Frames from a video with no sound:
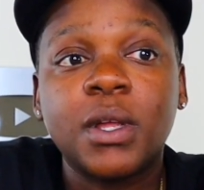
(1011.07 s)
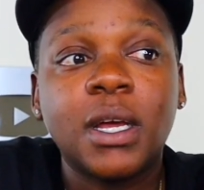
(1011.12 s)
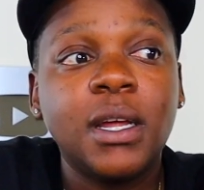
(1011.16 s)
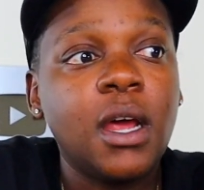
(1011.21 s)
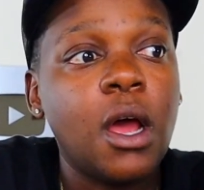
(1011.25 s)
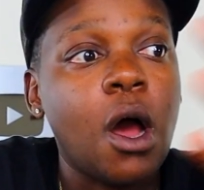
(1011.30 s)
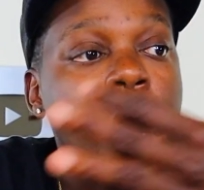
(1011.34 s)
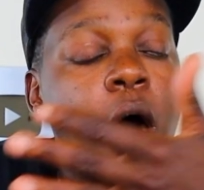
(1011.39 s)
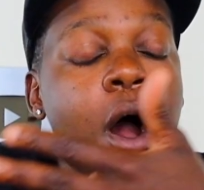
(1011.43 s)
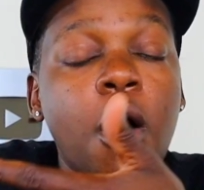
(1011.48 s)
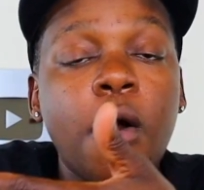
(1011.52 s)
And
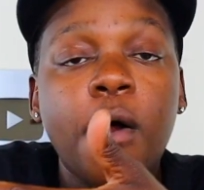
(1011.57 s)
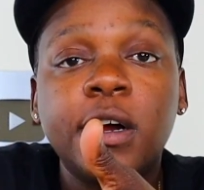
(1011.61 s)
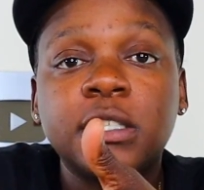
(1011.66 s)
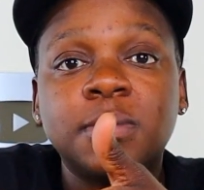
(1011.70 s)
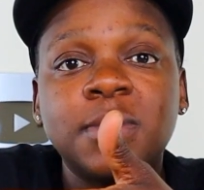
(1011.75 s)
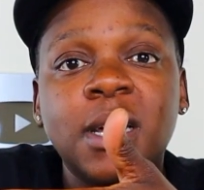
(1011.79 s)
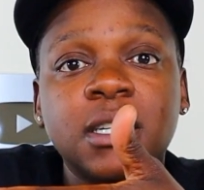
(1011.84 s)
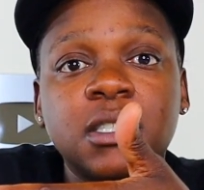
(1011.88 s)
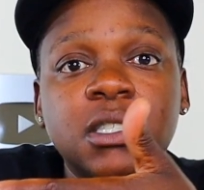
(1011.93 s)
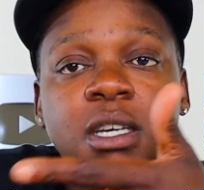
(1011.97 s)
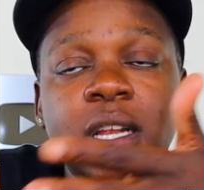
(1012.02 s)
it all
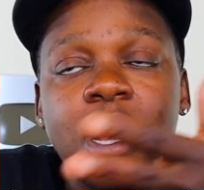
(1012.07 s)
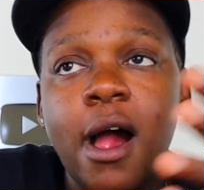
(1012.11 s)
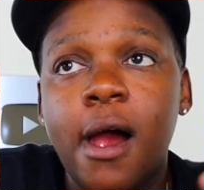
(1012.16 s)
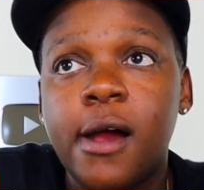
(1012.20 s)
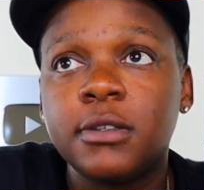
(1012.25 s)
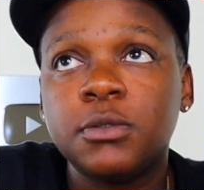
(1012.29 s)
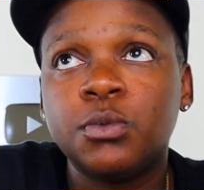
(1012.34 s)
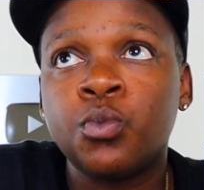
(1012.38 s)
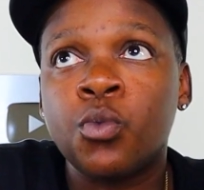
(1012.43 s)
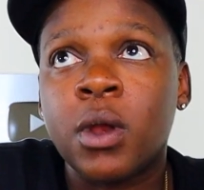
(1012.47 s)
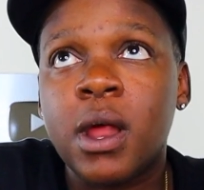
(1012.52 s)
goes back to
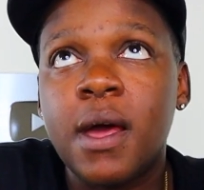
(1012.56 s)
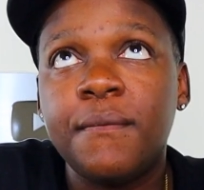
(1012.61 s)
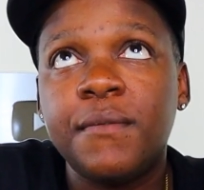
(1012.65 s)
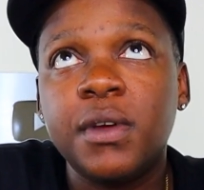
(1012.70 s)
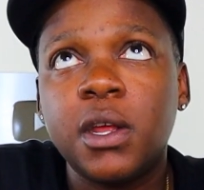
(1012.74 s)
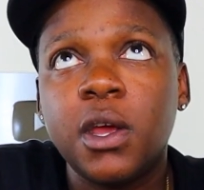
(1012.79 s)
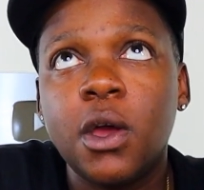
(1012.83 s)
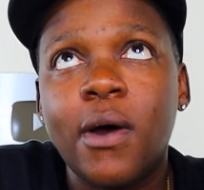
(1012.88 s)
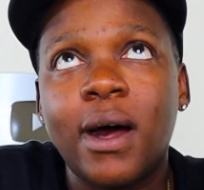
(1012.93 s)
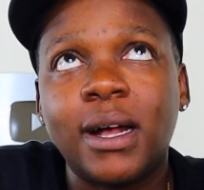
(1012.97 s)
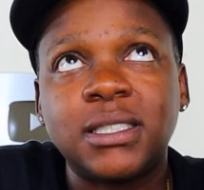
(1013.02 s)
that when that
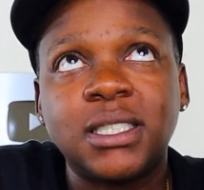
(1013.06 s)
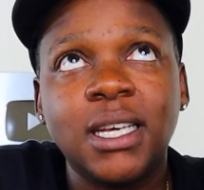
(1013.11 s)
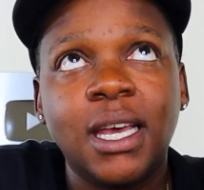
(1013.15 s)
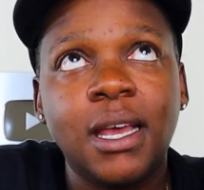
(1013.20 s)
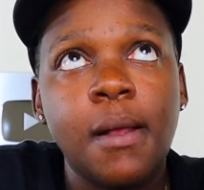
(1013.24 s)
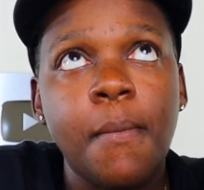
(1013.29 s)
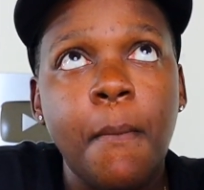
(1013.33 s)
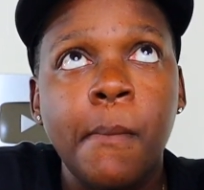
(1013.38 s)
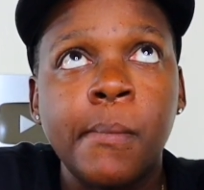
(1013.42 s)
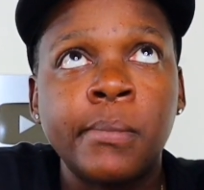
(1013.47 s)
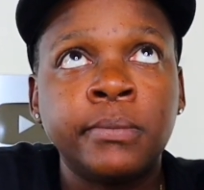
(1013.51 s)
video I
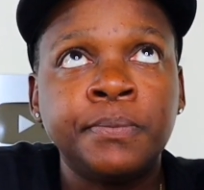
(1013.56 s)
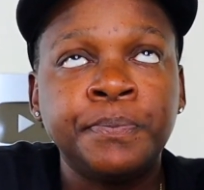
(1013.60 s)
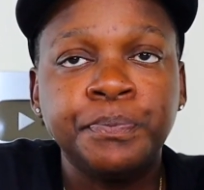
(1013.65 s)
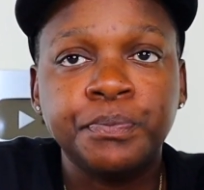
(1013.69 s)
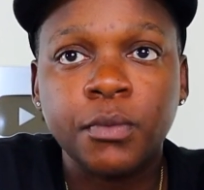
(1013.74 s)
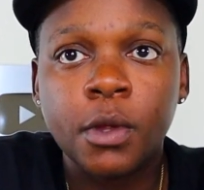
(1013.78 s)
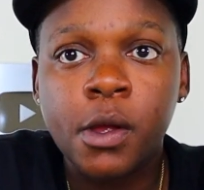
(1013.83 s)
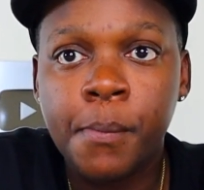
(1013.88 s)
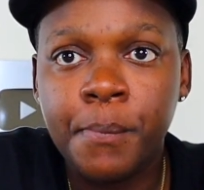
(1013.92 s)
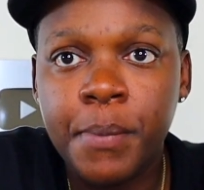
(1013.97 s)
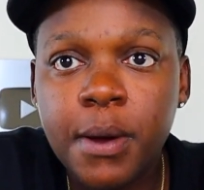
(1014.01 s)
said,
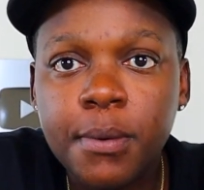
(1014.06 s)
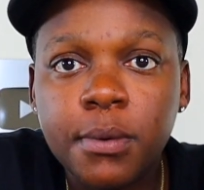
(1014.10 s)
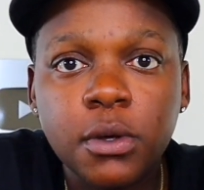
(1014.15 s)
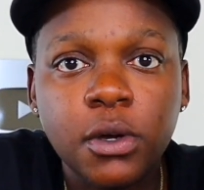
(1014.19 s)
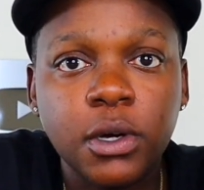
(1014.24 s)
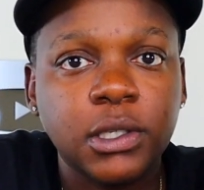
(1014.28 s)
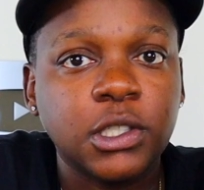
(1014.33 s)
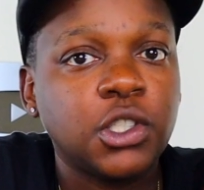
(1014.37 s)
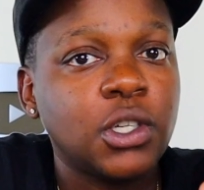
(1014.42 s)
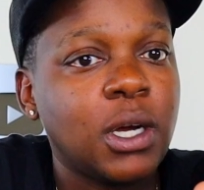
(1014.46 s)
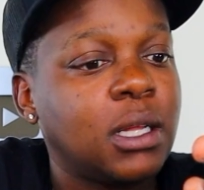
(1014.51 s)
people are
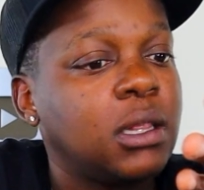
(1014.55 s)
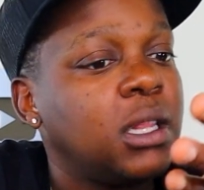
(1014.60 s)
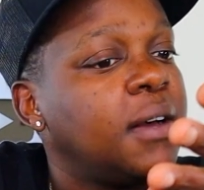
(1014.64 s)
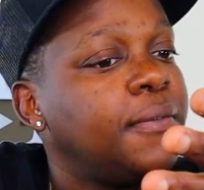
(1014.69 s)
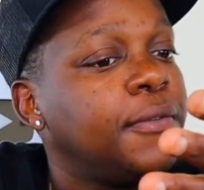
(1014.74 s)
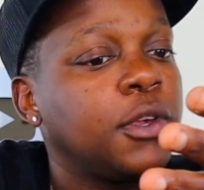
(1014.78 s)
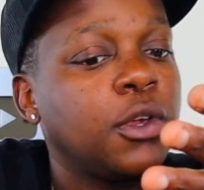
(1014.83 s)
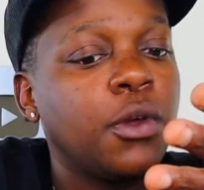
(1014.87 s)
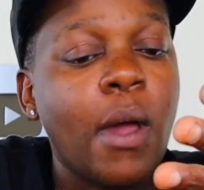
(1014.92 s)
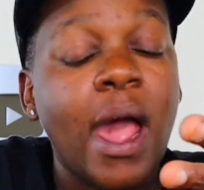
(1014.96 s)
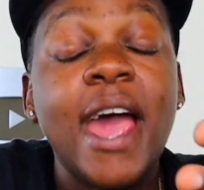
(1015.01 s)
gonna start
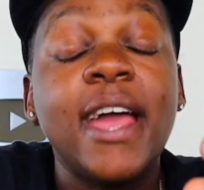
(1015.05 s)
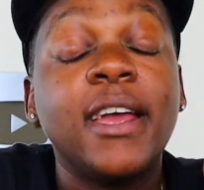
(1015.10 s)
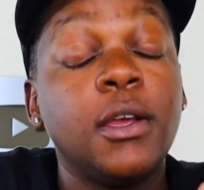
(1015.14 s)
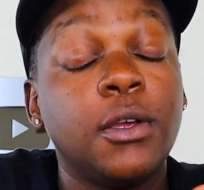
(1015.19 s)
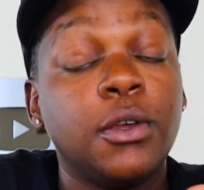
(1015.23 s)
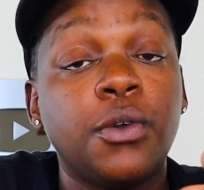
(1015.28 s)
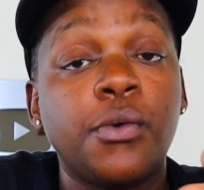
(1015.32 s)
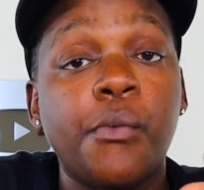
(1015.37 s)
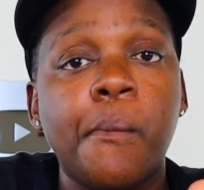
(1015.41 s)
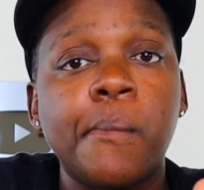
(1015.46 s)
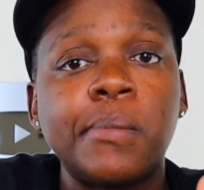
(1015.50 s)
loving you,
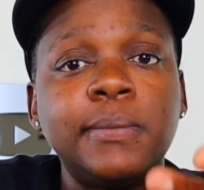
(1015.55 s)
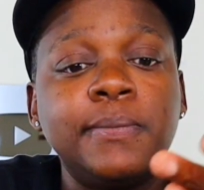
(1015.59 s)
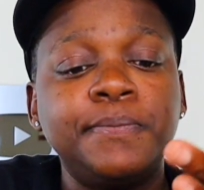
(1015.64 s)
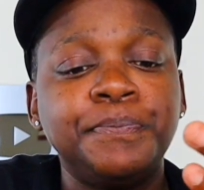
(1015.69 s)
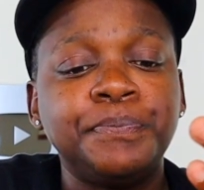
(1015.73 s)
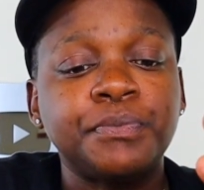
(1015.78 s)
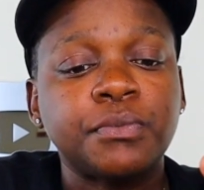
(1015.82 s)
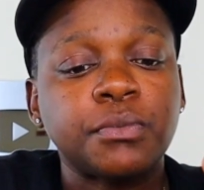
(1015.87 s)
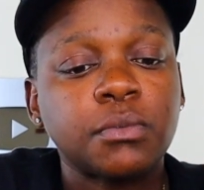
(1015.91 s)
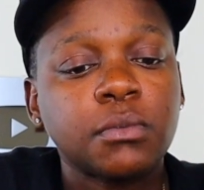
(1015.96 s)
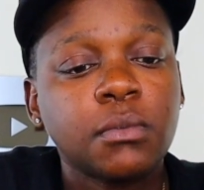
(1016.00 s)
hating you
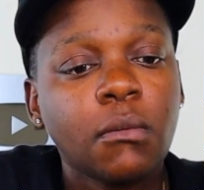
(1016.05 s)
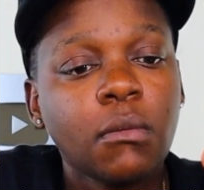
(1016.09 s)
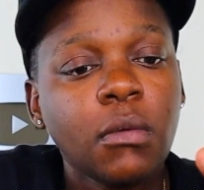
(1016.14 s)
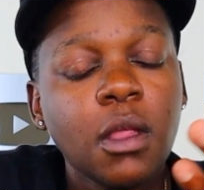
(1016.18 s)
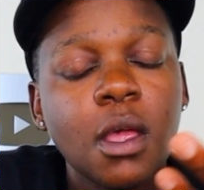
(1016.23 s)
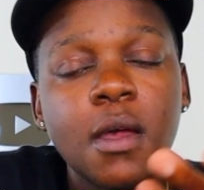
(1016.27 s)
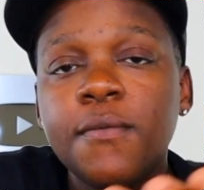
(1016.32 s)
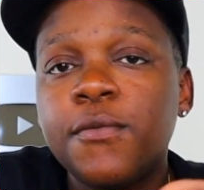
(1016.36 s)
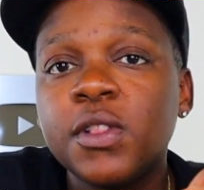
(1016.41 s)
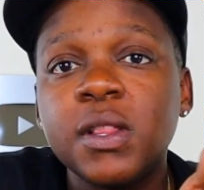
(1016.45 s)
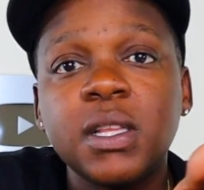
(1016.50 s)

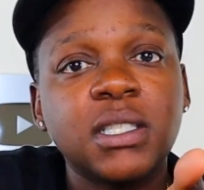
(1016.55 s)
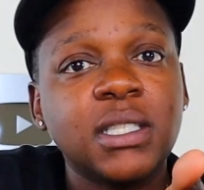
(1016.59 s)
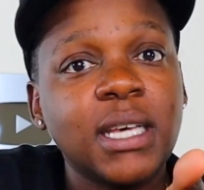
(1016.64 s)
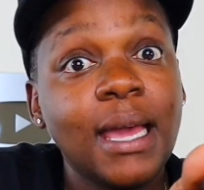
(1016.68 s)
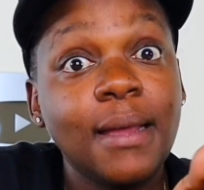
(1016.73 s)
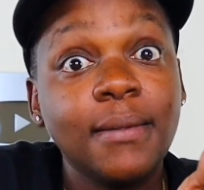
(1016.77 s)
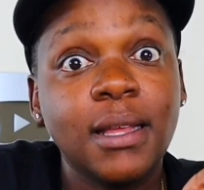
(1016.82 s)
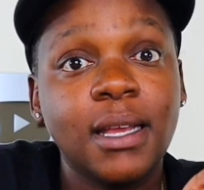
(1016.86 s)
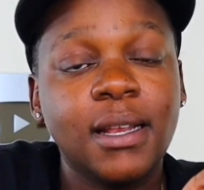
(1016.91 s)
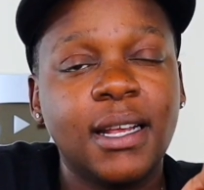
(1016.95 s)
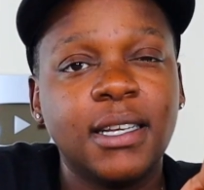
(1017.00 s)
for the
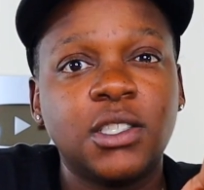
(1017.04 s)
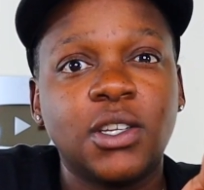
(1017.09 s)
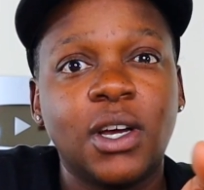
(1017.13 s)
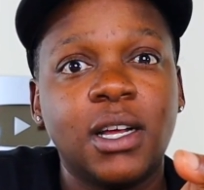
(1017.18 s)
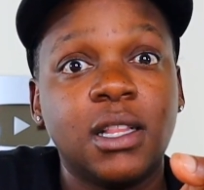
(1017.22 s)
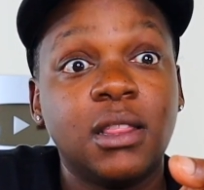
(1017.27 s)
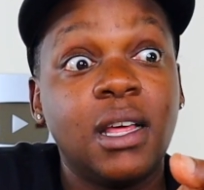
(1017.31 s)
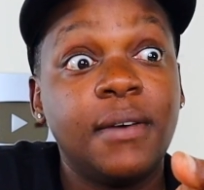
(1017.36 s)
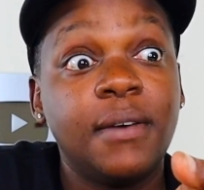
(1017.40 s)
same thing they start